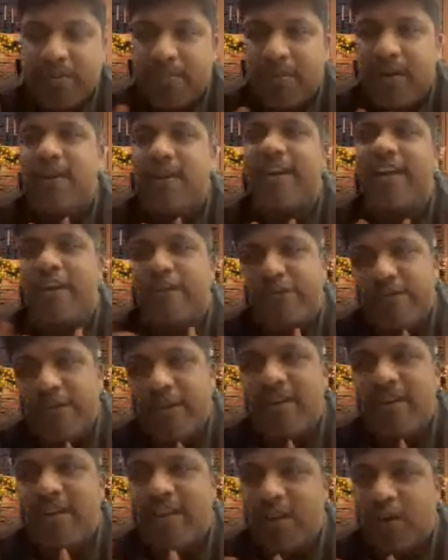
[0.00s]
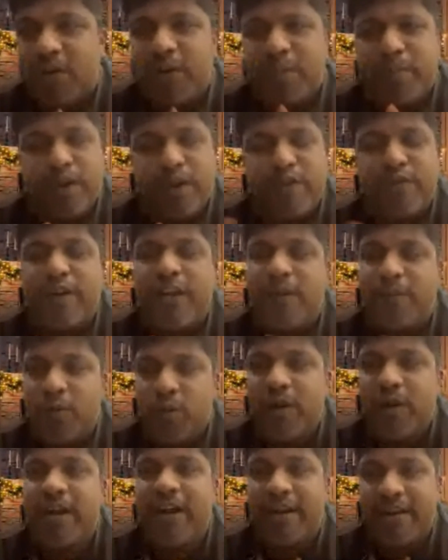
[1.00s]
but definitely over a period of time you
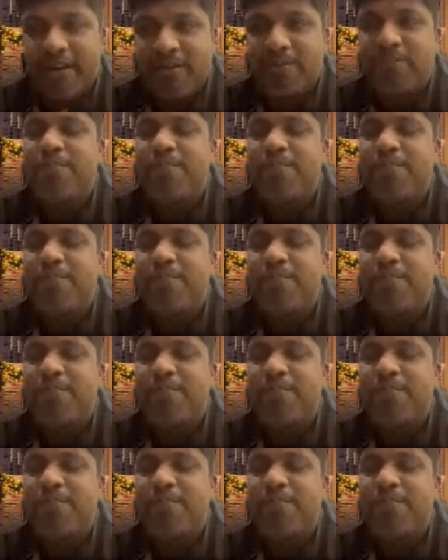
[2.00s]
would get it.